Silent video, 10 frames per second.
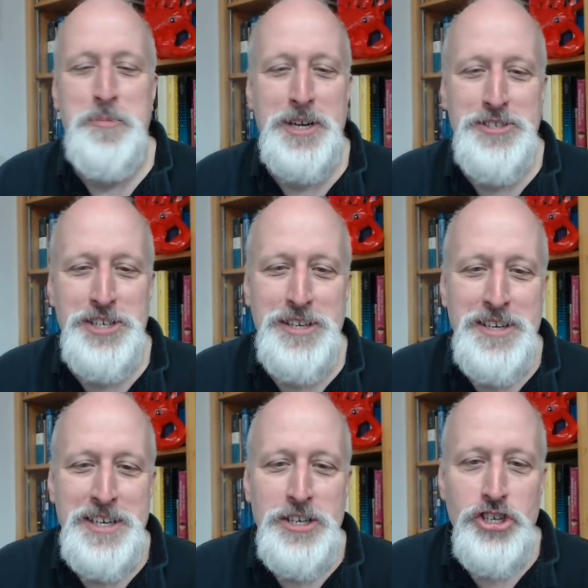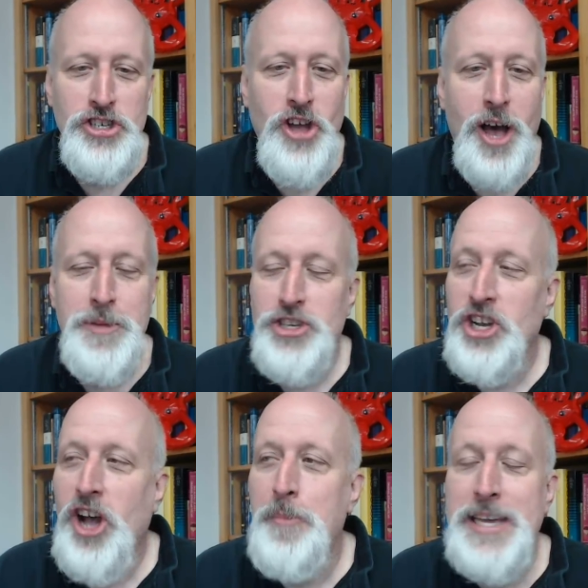But she saw me, she
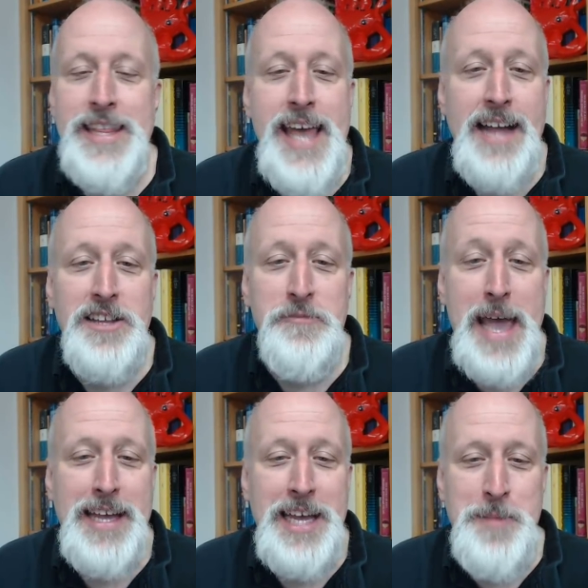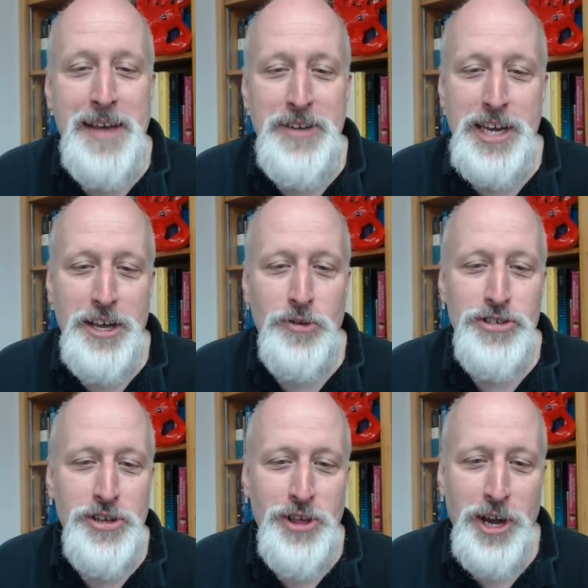caught me in the act of making my video, and
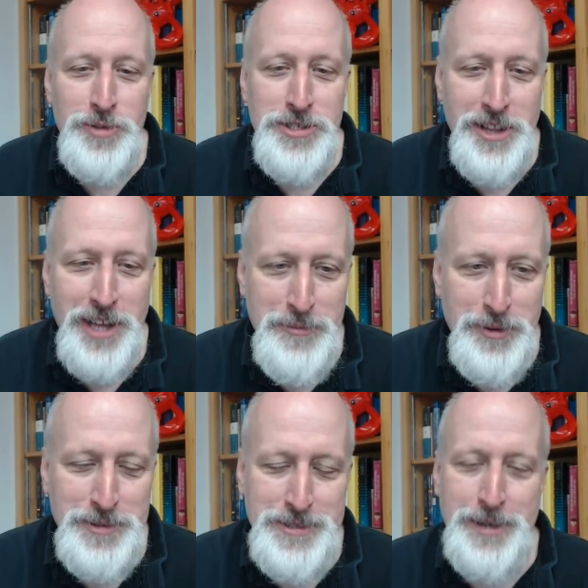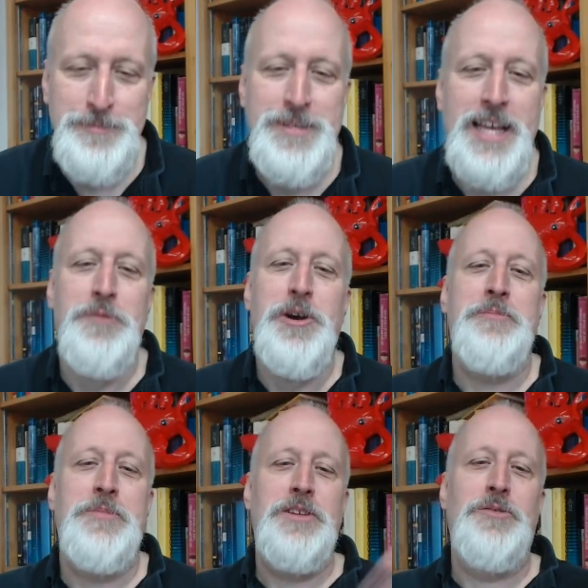she thought it was delightful. So, anyway,
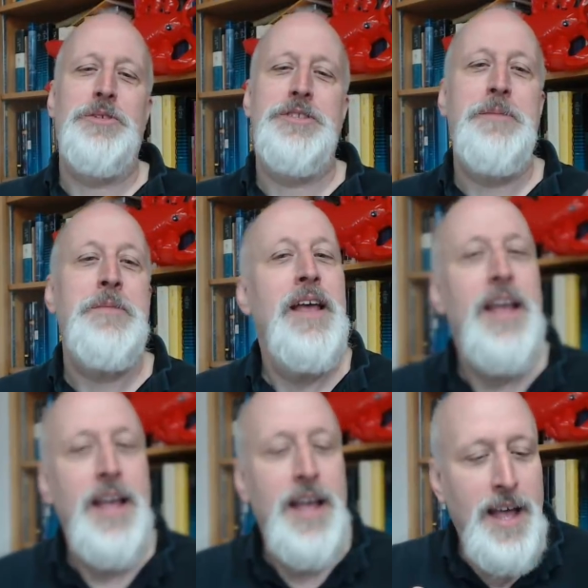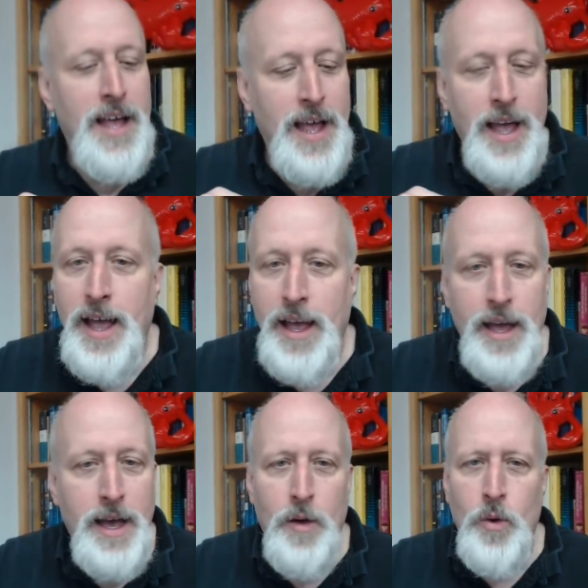we'll see.
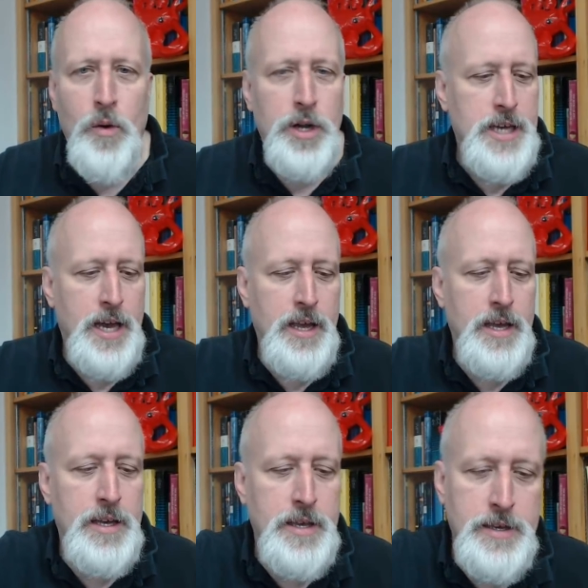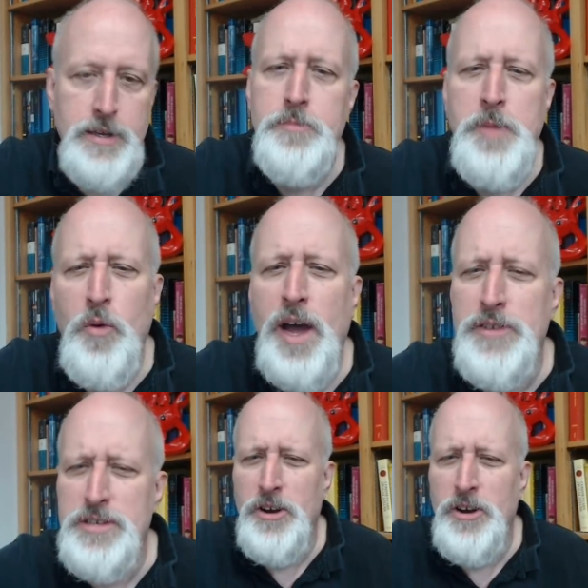Where was I? My wife is